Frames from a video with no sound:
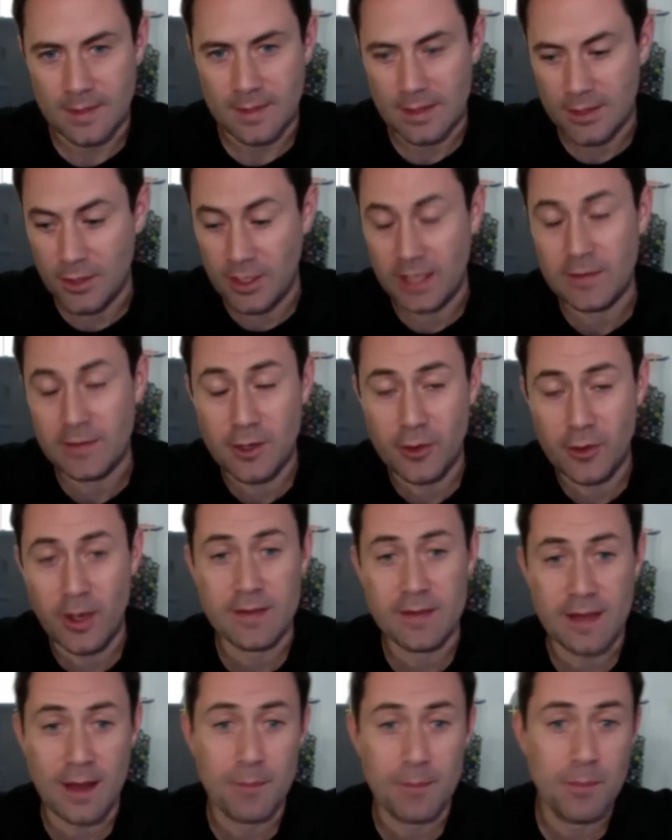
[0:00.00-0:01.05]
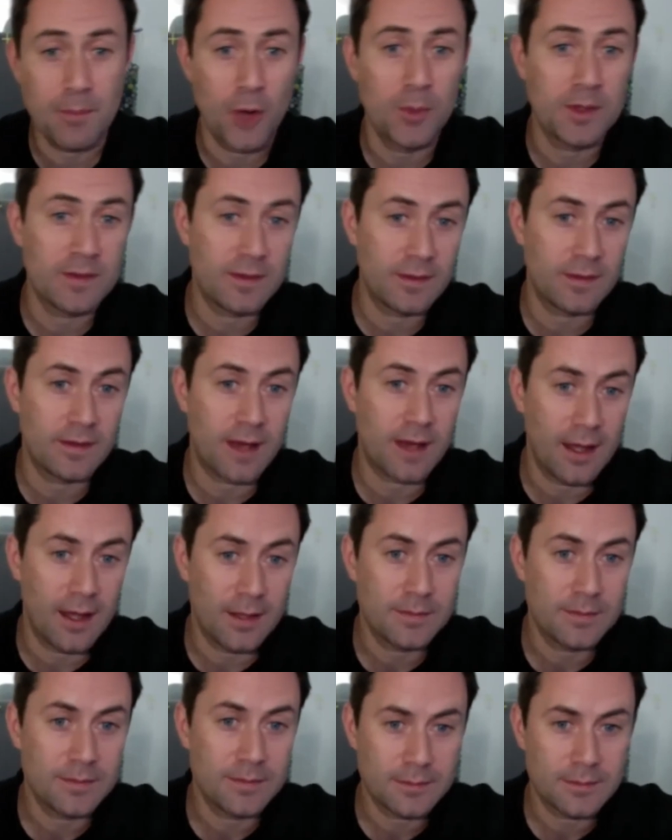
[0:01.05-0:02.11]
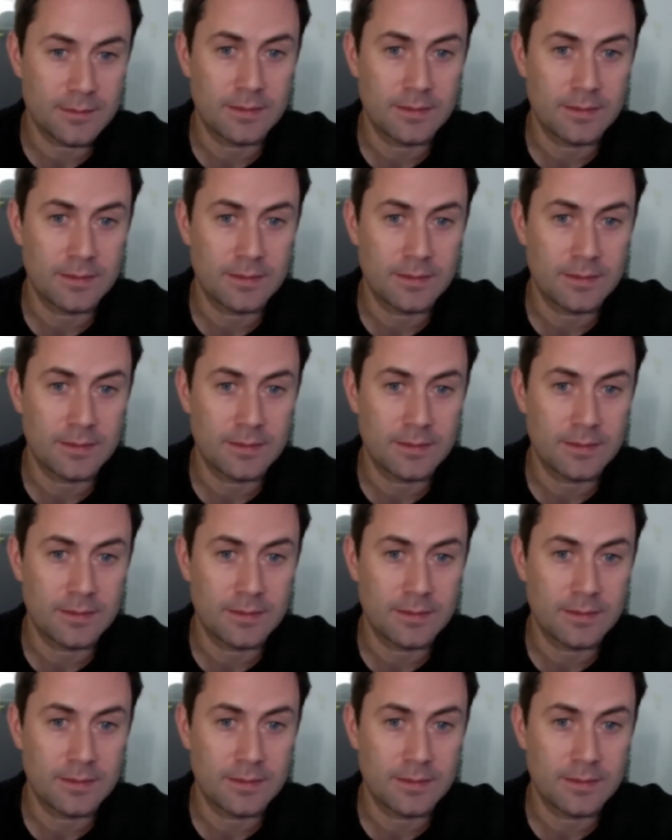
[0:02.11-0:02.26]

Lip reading: You need to create that moment in time.